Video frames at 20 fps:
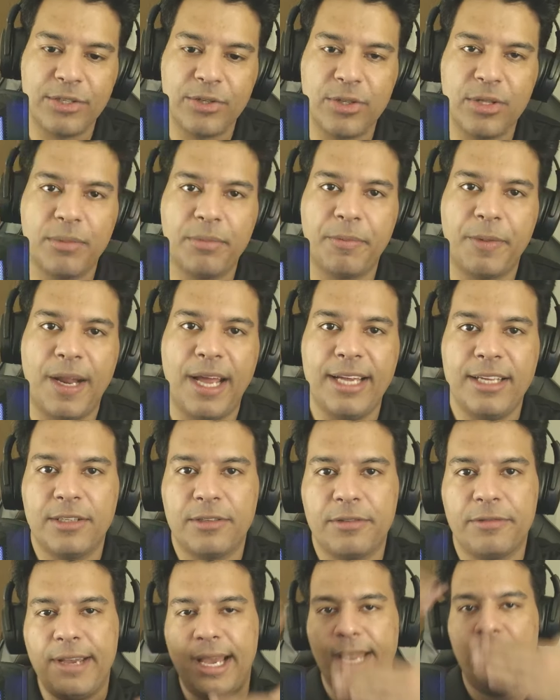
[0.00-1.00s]
to the
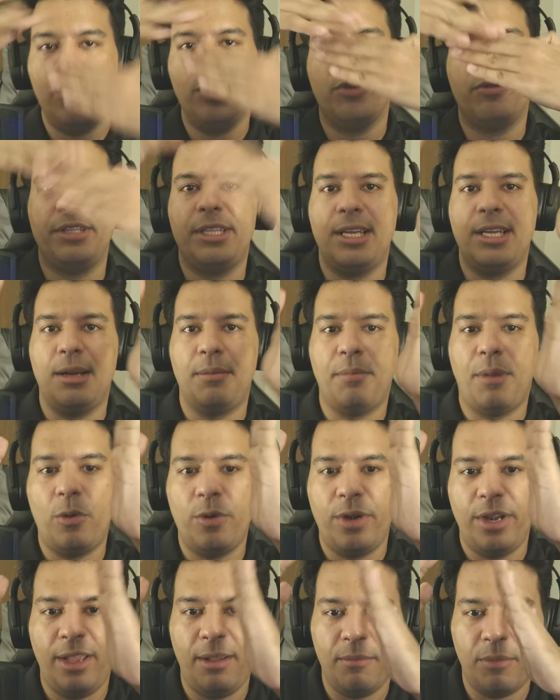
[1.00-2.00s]
price value within a
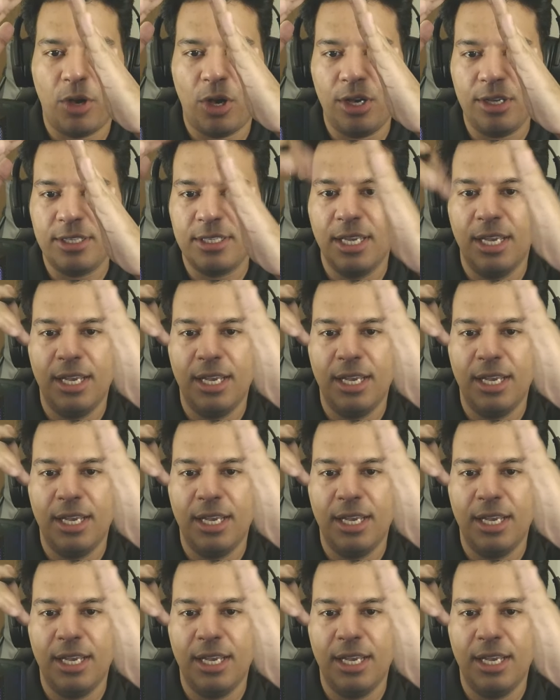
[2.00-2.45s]
bounding box.